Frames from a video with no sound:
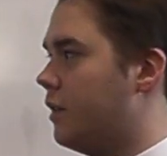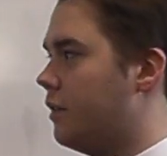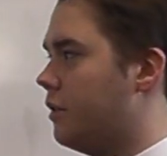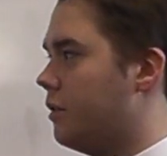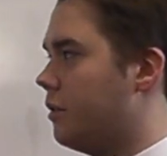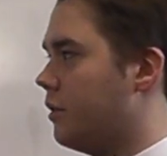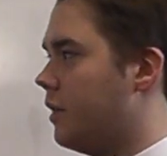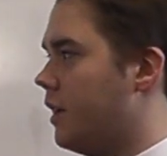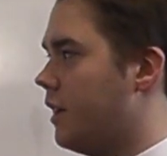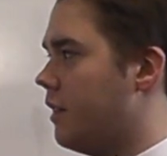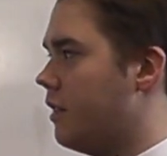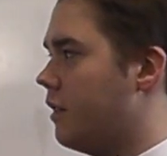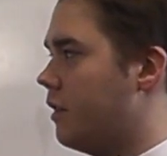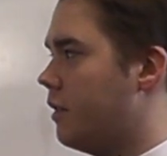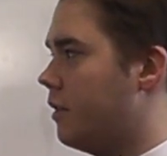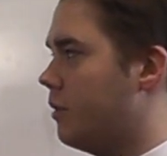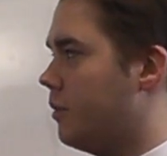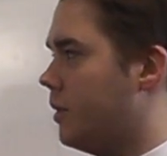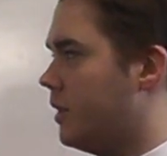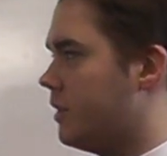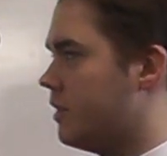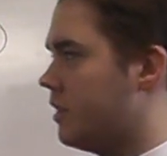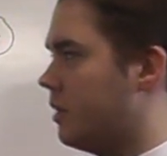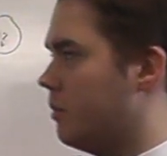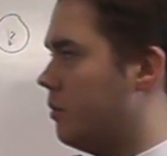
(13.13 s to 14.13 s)
together
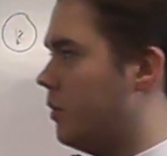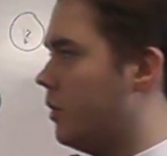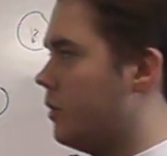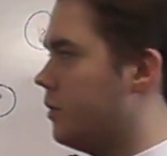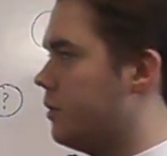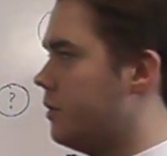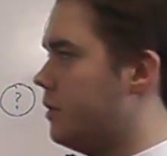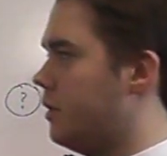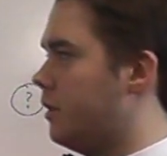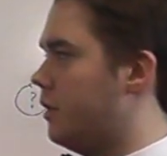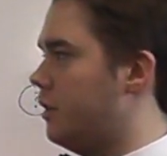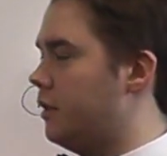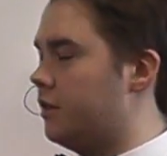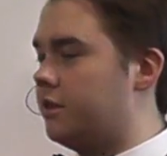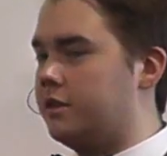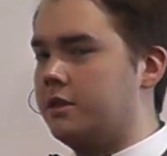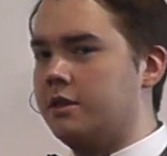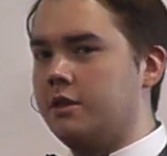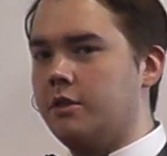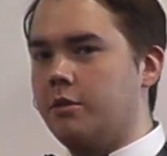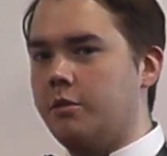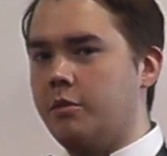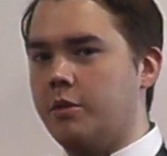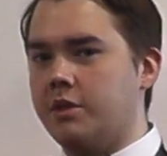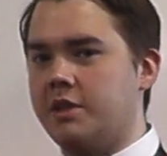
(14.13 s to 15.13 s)
with some monster
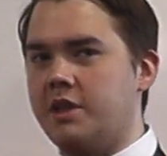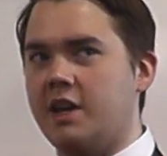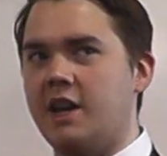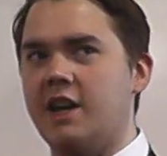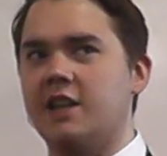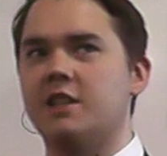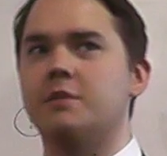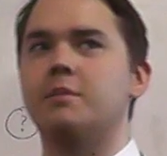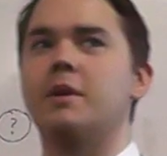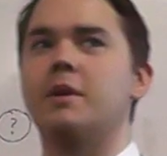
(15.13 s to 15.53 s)
which hides